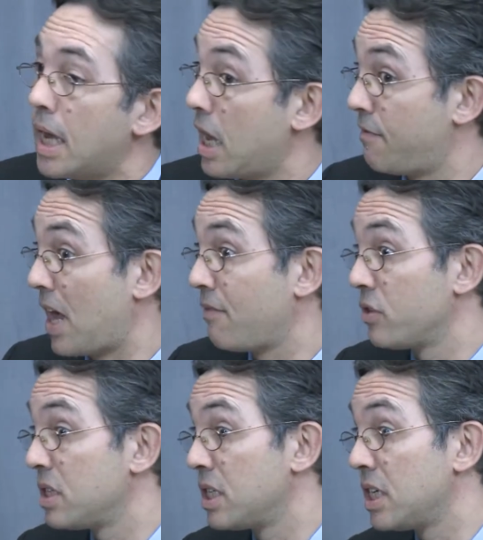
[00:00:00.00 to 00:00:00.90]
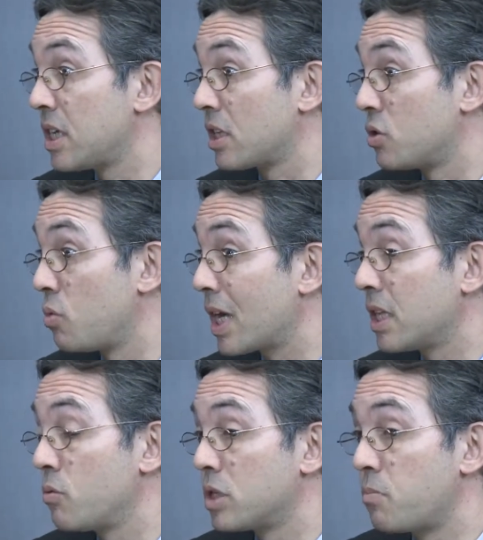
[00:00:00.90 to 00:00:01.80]
And valvular disease are
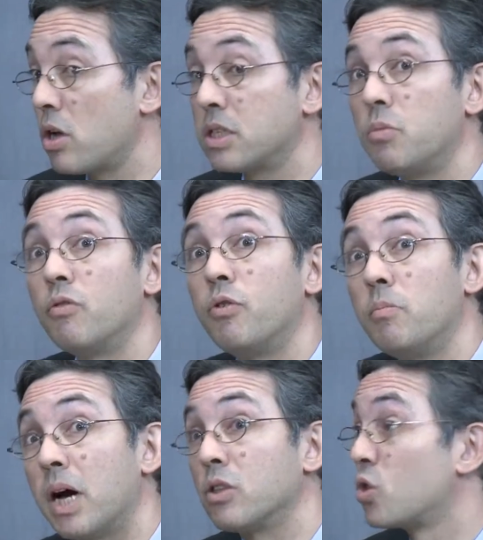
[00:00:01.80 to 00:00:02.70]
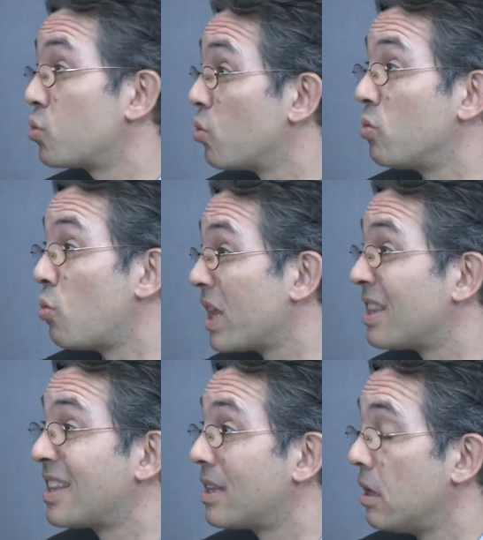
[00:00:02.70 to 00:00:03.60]
directly responsible for about
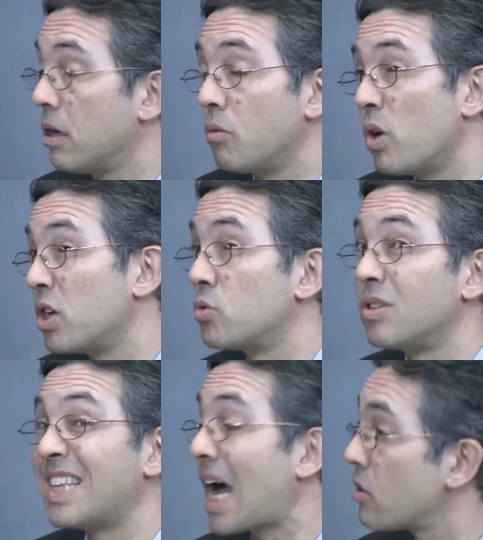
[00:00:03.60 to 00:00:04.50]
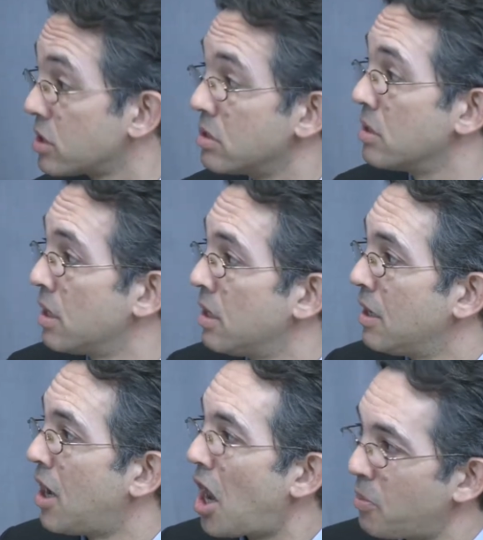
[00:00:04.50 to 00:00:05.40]
100,000
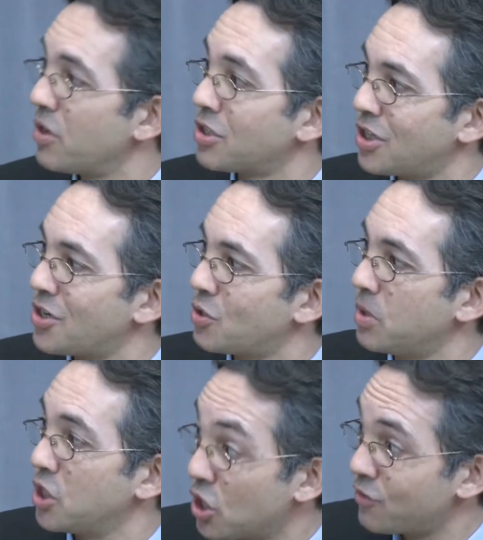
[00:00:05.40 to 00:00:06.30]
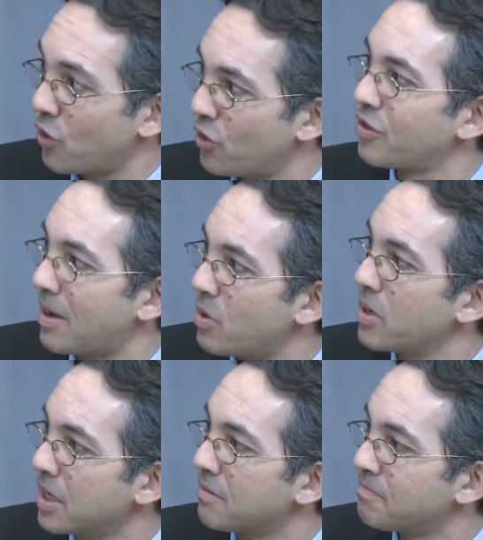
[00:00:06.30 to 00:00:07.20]
open heart surgery just for North
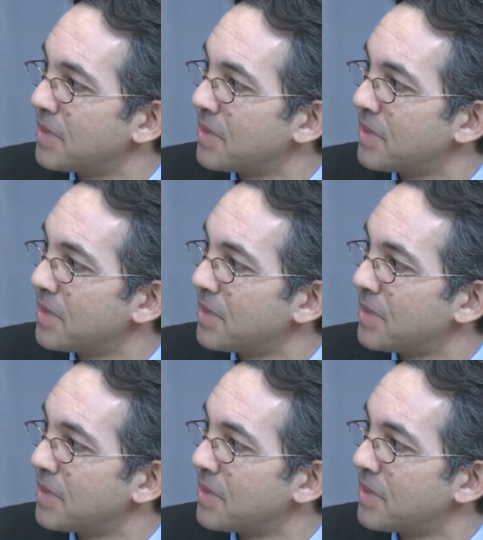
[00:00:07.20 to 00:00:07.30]
America.